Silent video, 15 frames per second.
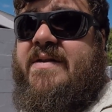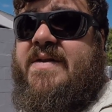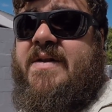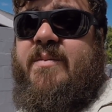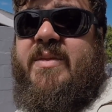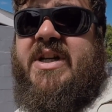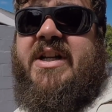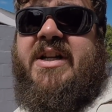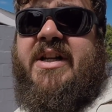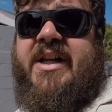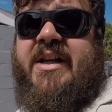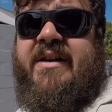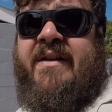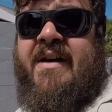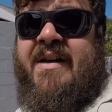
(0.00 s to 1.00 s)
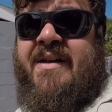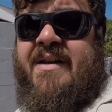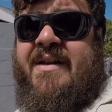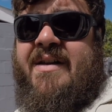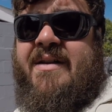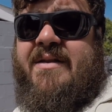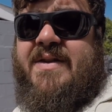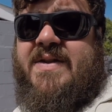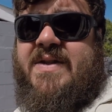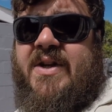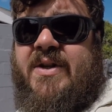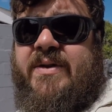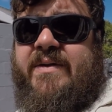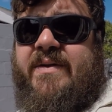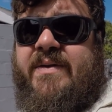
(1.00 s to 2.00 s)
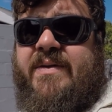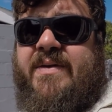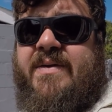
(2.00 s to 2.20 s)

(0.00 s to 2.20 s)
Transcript: so meaning that the salt